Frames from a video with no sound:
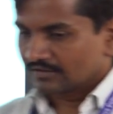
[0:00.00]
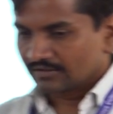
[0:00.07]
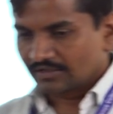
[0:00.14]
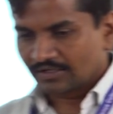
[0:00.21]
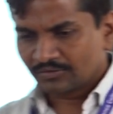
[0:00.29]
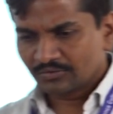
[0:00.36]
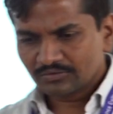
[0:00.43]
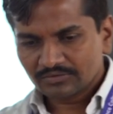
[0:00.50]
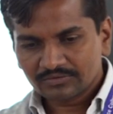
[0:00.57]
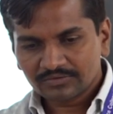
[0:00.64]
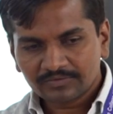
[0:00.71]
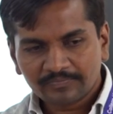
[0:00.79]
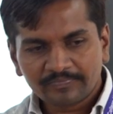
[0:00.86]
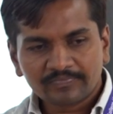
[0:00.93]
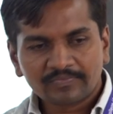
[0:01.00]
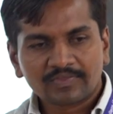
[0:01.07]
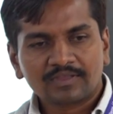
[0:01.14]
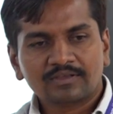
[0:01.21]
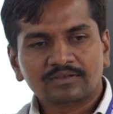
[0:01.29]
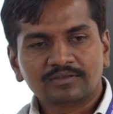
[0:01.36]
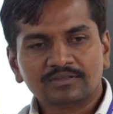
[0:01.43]
Now
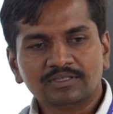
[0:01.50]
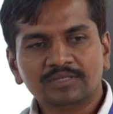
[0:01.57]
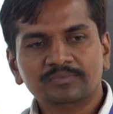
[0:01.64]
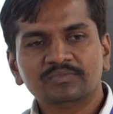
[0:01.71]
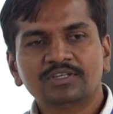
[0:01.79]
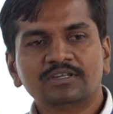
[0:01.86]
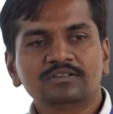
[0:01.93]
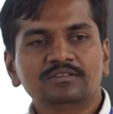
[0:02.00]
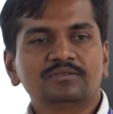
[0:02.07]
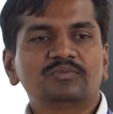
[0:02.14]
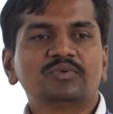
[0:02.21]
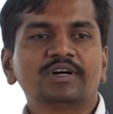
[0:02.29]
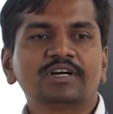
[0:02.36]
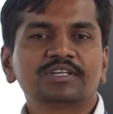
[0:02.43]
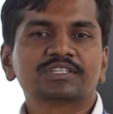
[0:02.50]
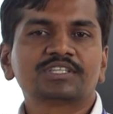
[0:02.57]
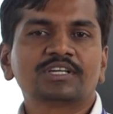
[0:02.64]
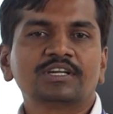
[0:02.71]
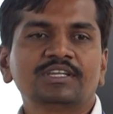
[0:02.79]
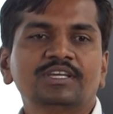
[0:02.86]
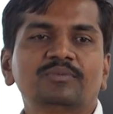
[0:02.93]
if the
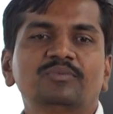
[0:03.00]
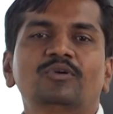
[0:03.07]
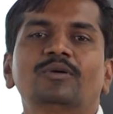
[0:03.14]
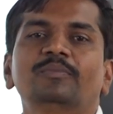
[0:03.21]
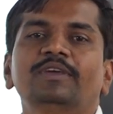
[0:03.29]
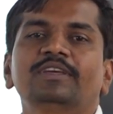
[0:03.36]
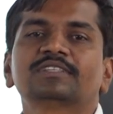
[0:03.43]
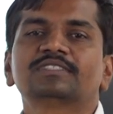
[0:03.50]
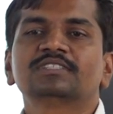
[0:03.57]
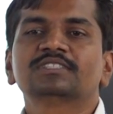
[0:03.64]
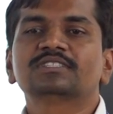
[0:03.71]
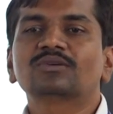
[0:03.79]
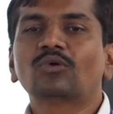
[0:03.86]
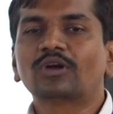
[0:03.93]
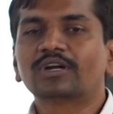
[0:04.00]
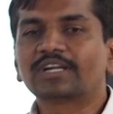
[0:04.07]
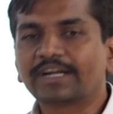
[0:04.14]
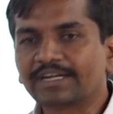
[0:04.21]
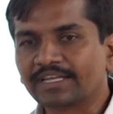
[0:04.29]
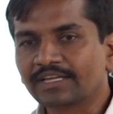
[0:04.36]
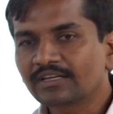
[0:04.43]
function f of x is
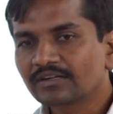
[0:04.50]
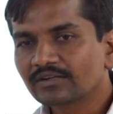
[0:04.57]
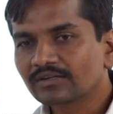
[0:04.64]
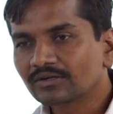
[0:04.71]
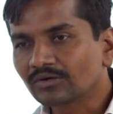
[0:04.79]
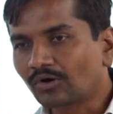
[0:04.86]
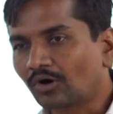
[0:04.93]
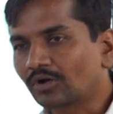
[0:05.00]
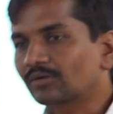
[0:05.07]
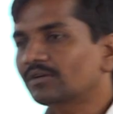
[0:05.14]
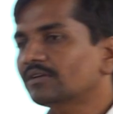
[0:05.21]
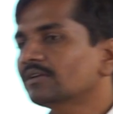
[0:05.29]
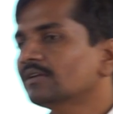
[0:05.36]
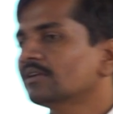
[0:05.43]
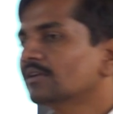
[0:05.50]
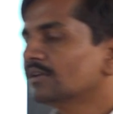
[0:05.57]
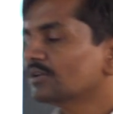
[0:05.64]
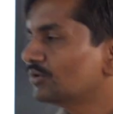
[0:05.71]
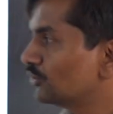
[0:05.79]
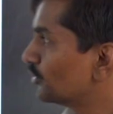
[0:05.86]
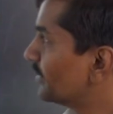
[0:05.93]
quadratic or
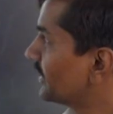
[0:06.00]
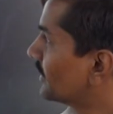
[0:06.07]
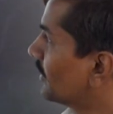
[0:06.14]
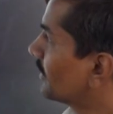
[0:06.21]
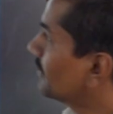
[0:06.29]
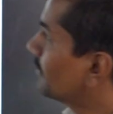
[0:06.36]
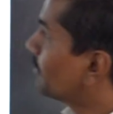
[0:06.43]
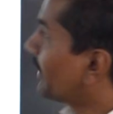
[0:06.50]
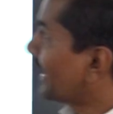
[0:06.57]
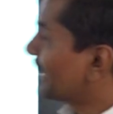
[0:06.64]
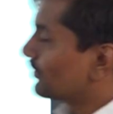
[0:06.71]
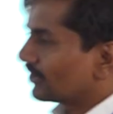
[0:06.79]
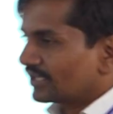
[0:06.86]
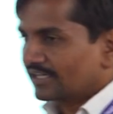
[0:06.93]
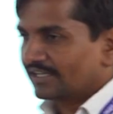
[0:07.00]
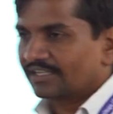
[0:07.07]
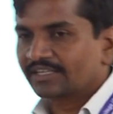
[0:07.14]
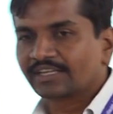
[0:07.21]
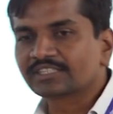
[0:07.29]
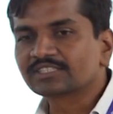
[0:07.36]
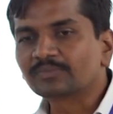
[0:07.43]
cubic or
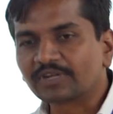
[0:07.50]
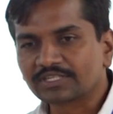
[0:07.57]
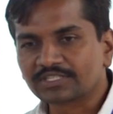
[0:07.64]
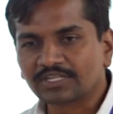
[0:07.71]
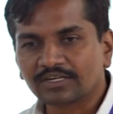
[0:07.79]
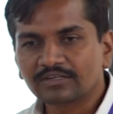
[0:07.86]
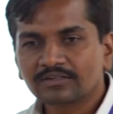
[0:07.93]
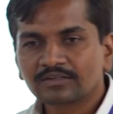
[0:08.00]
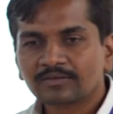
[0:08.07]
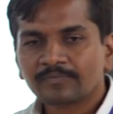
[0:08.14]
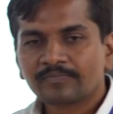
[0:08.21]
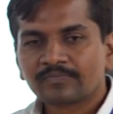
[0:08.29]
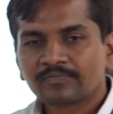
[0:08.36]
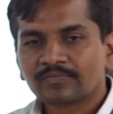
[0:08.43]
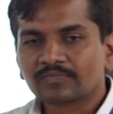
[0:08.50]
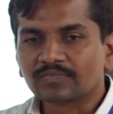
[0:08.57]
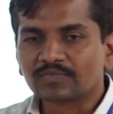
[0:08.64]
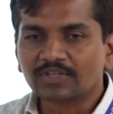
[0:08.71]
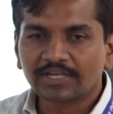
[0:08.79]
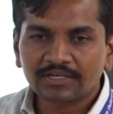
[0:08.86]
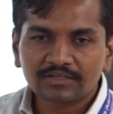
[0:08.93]
biquadratic expression,
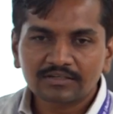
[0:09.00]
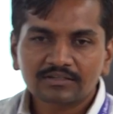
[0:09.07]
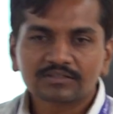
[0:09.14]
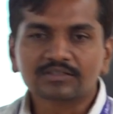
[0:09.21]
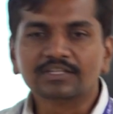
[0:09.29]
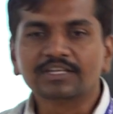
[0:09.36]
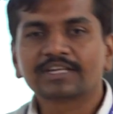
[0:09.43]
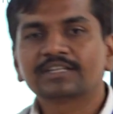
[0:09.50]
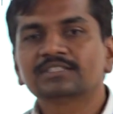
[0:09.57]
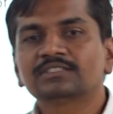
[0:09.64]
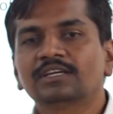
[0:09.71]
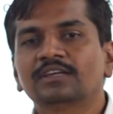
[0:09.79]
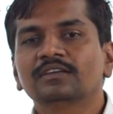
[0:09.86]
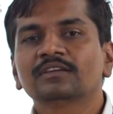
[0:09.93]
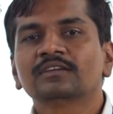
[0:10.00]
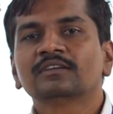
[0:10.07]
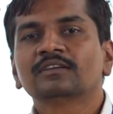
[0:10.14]
then there is a